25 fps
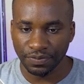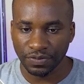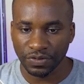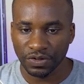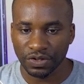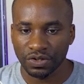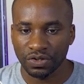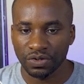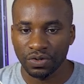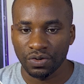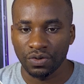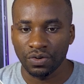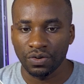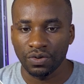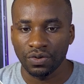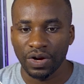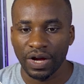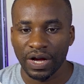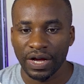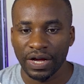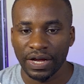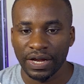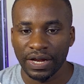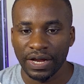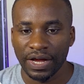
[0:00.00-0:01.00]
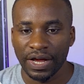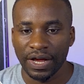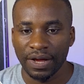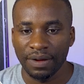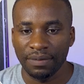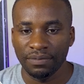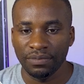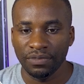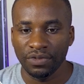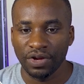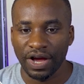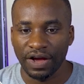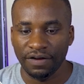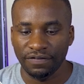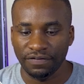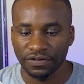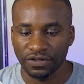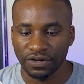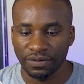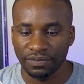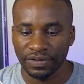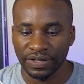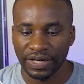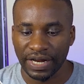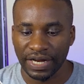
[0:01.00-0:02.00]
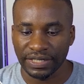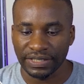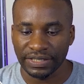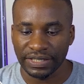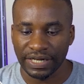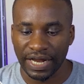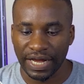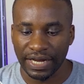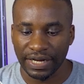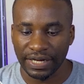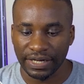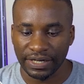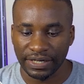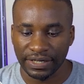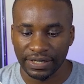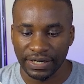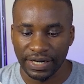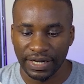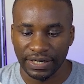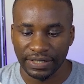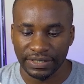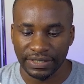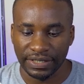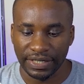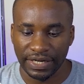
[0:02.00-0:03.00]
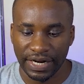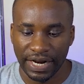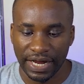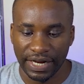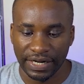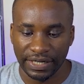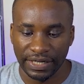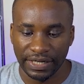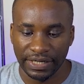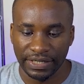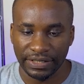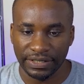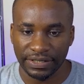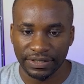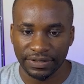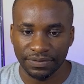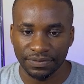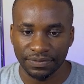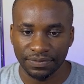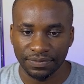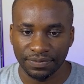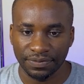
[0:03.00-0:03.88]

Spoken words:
So you have some text like, let's say like this.